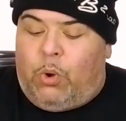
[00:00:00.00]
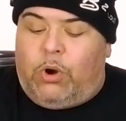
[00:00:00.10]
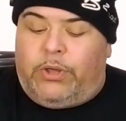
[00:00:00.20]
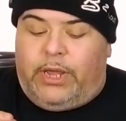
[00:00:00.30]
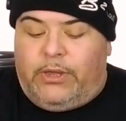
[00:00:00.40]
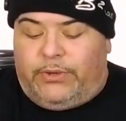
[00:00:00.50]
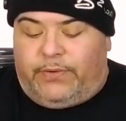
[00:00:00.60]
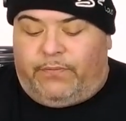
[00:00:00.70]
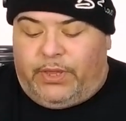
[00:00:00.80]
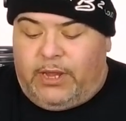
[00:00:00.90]
or they
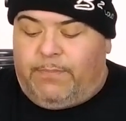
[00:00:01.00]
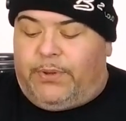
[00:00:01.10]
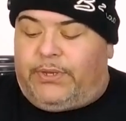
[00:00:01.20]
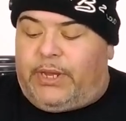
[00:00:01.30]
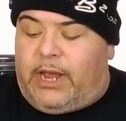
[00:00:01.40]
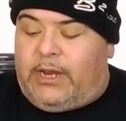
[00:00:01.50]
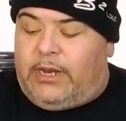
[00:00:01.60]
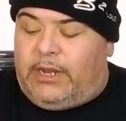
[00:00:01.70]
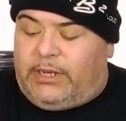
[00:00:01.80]
use it for the input side.